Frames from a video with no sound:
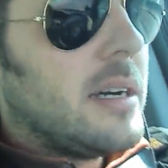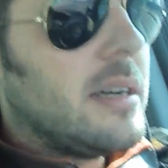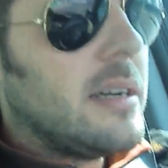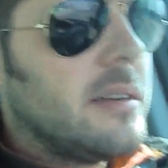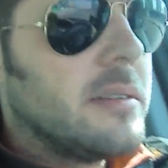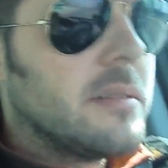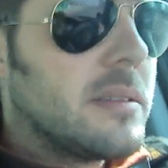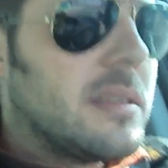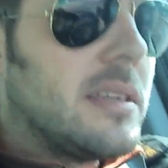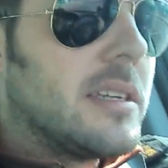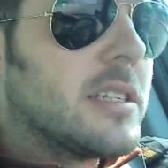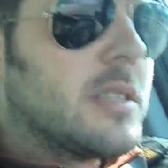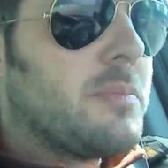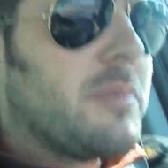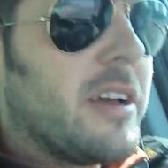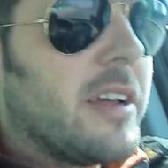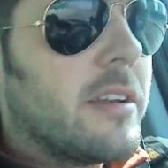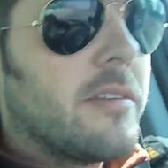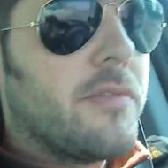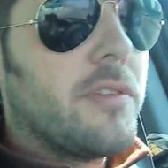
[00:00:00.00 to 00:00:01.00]
I
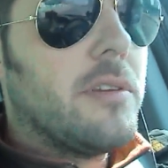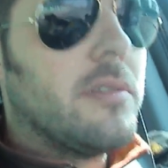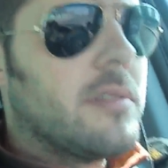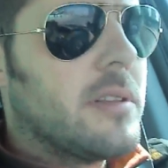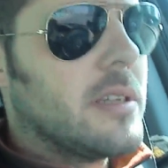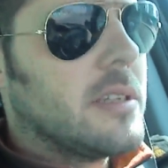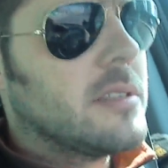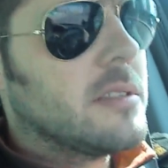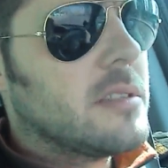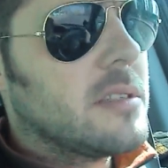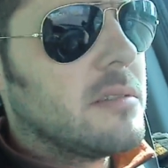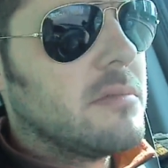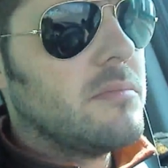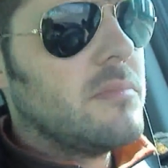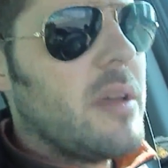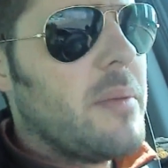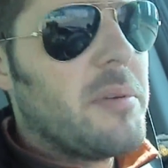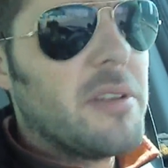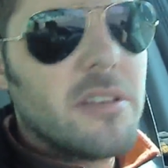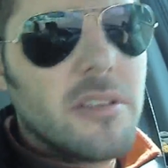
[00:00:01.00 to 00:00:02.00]
explained a few things and
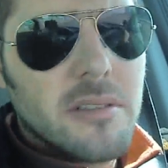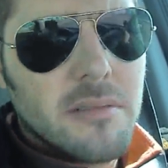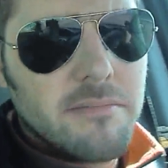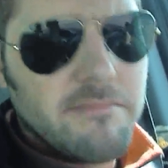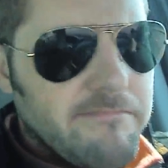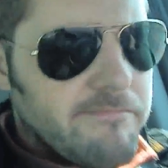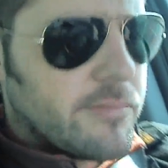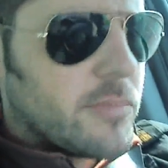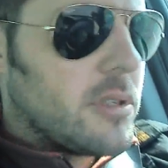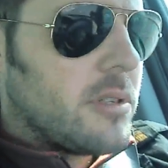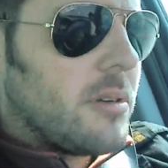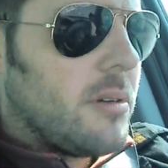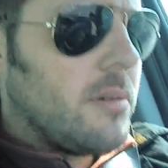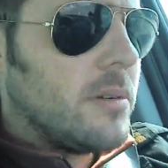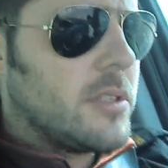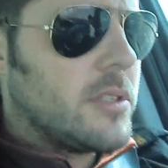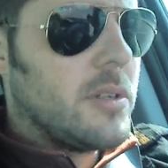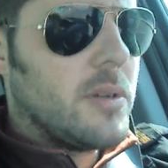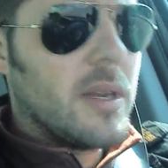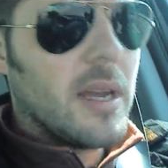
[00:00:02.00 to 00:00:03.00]
maybe
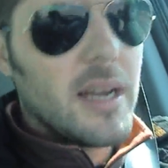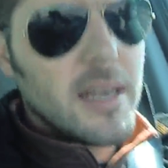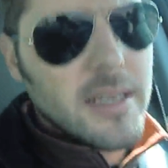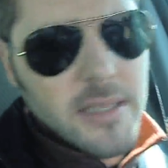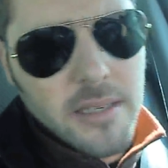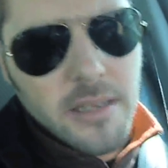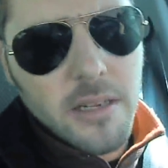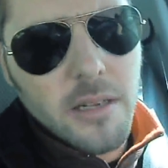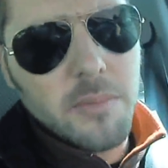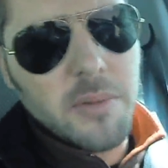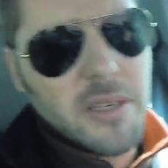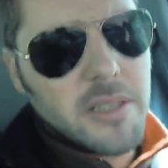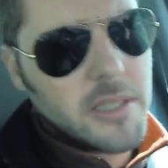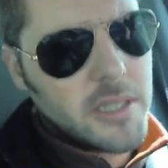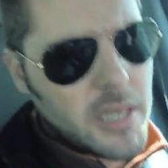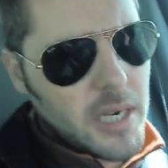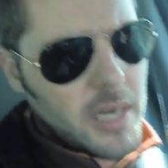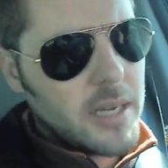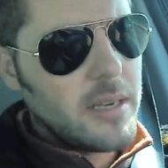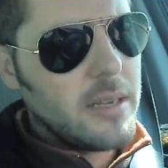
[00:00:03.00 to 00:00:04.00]
taught you guys a little bit of
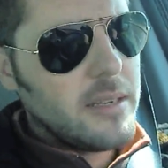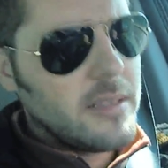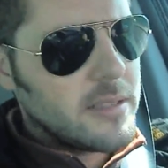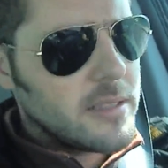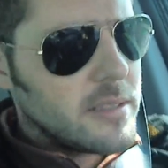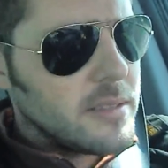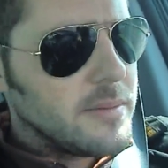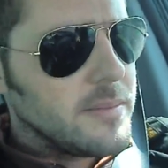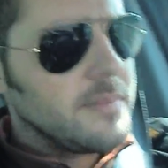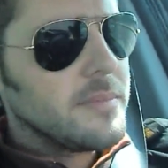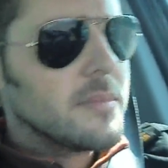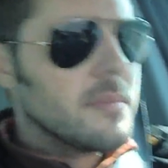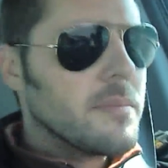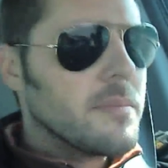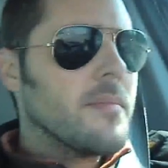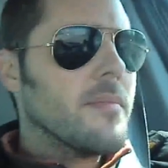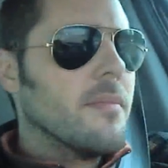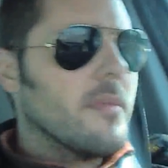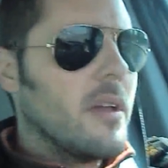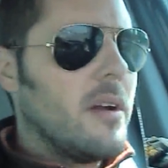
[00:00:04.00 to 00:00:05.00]
Chinese.
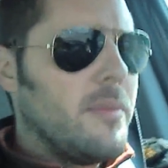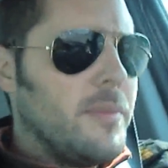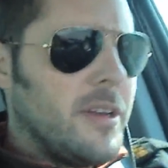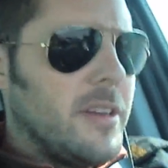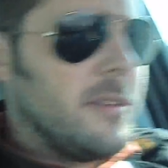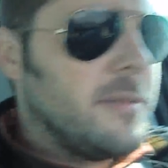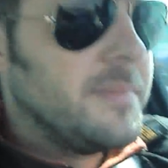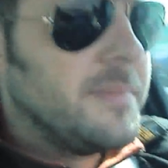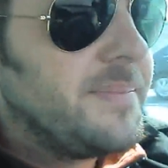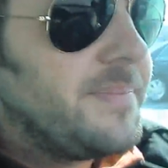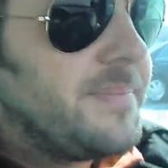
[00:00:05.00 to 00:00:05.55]
I mean,